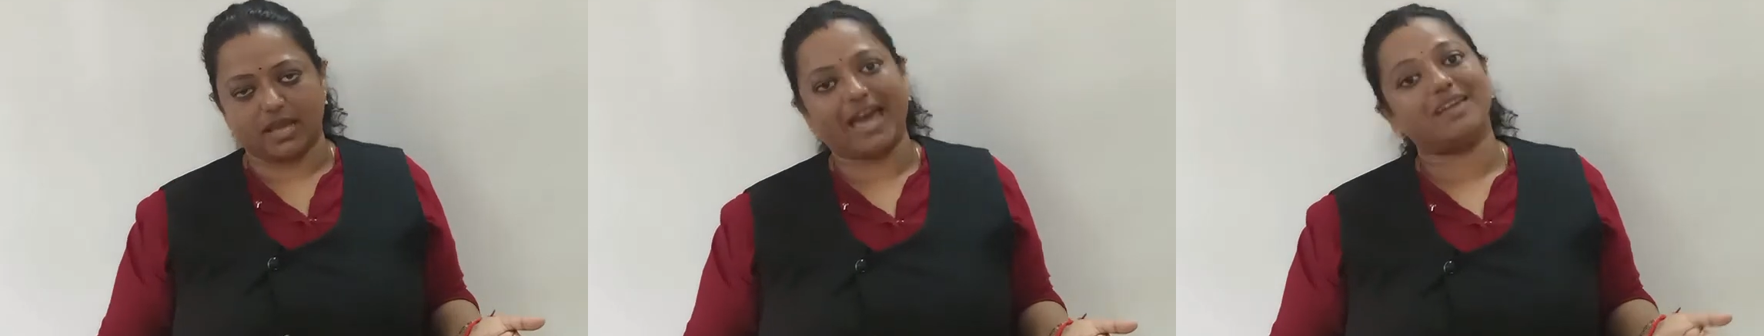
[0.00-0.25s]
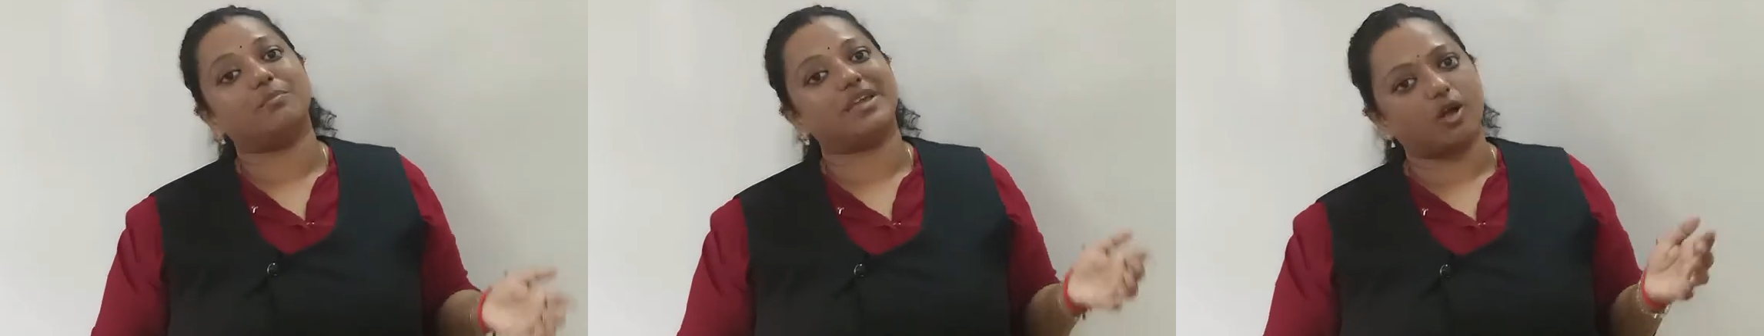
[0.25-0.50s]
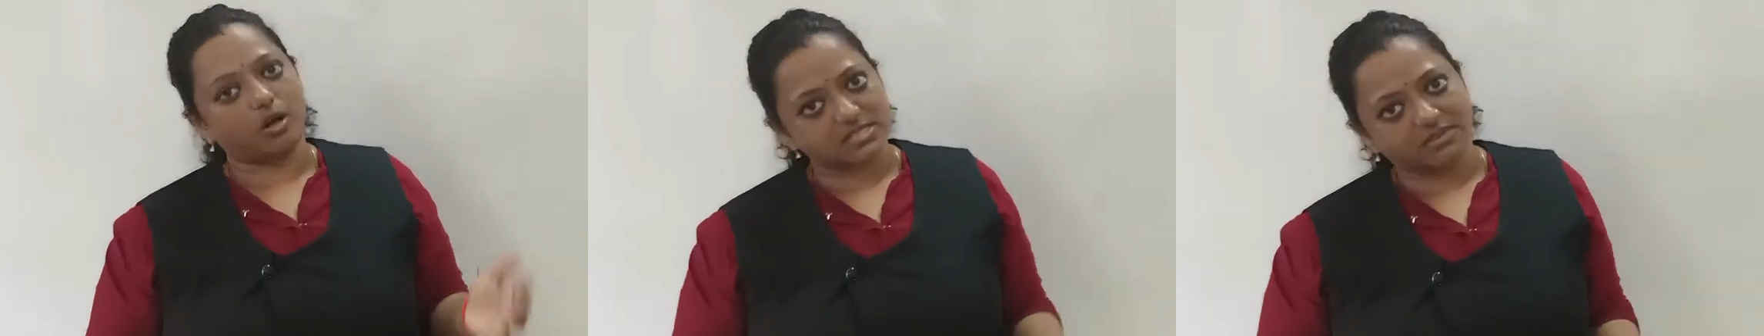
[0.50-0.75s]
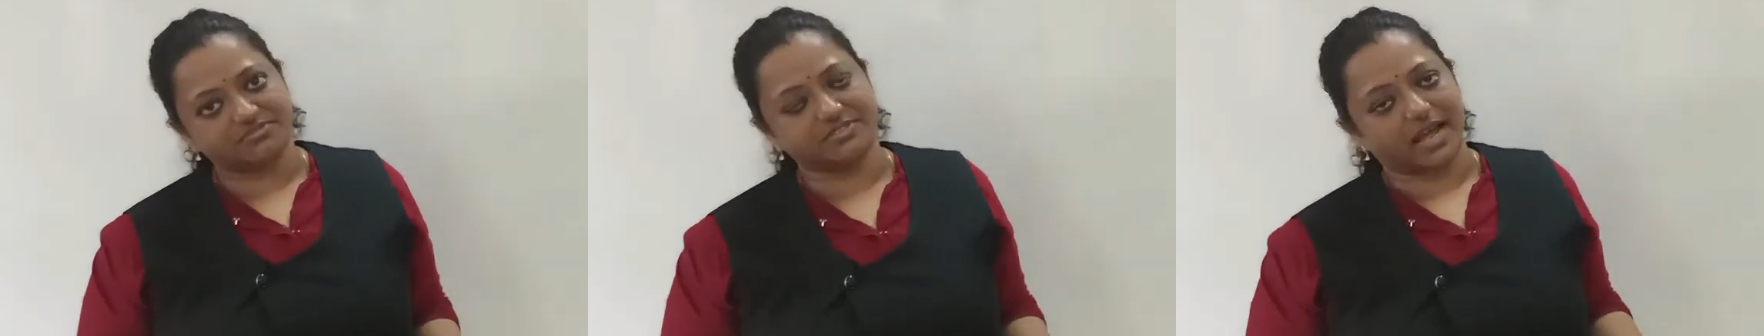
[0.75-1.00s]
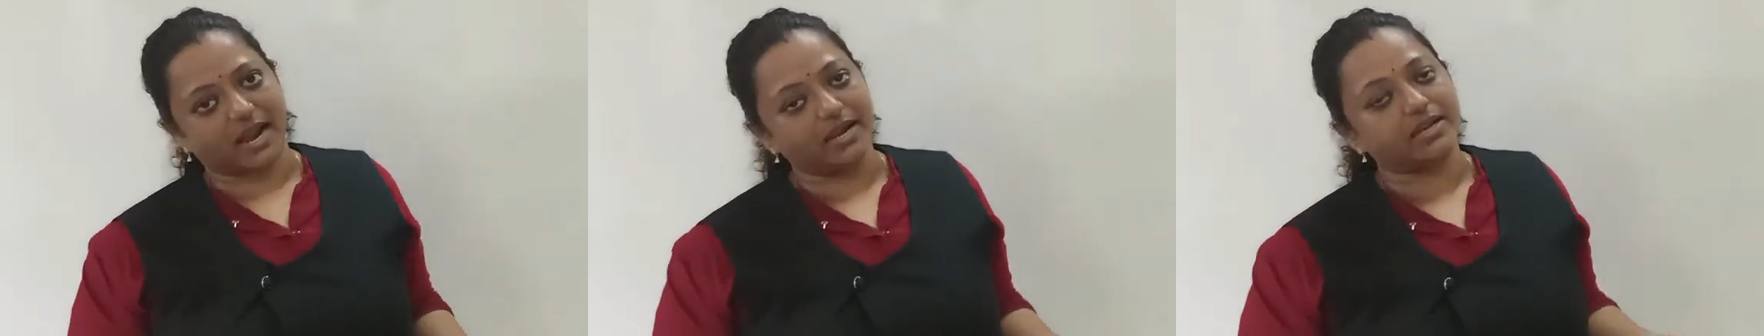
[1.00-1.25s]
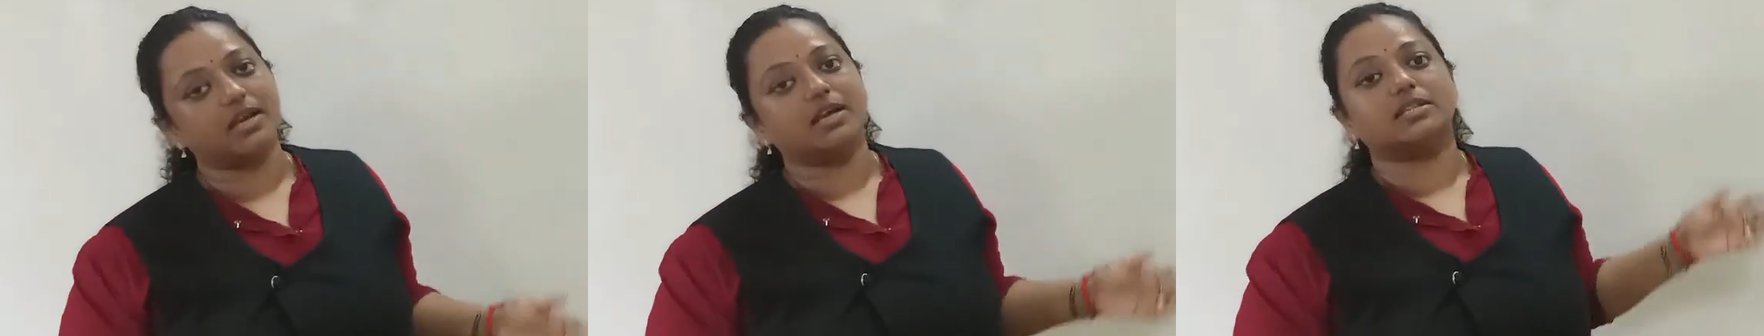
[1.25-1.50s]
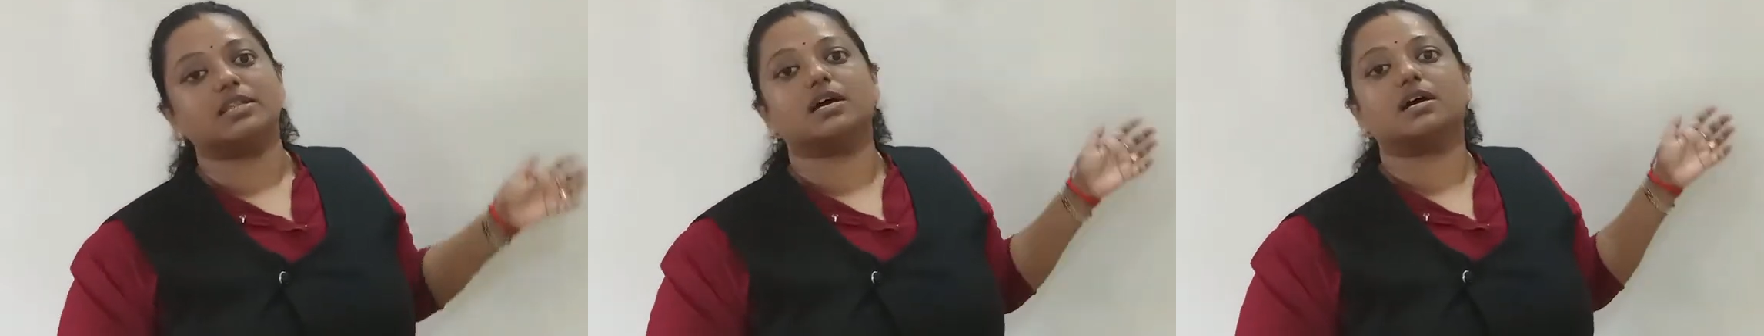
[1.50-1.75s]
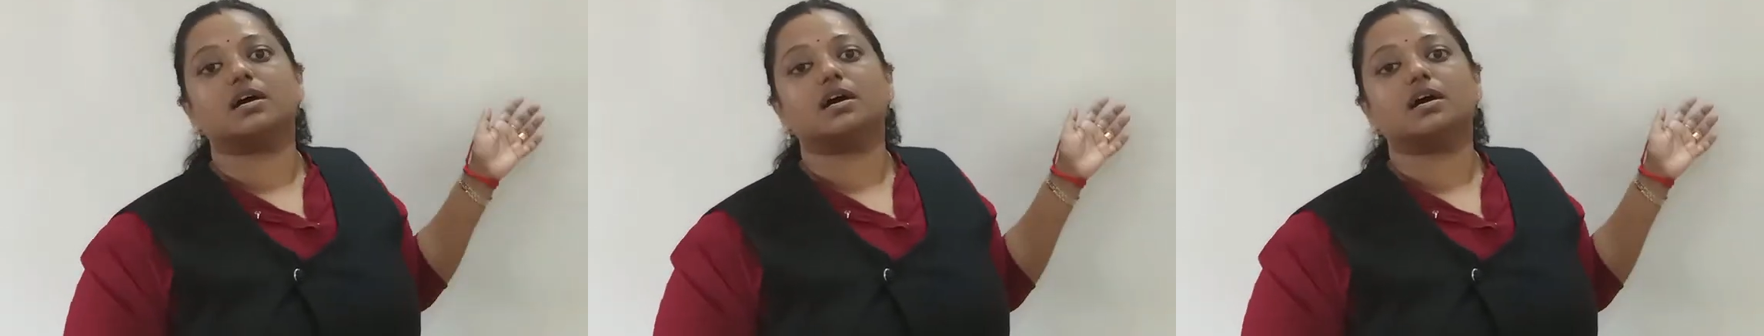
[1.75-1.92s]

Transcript: and because of that the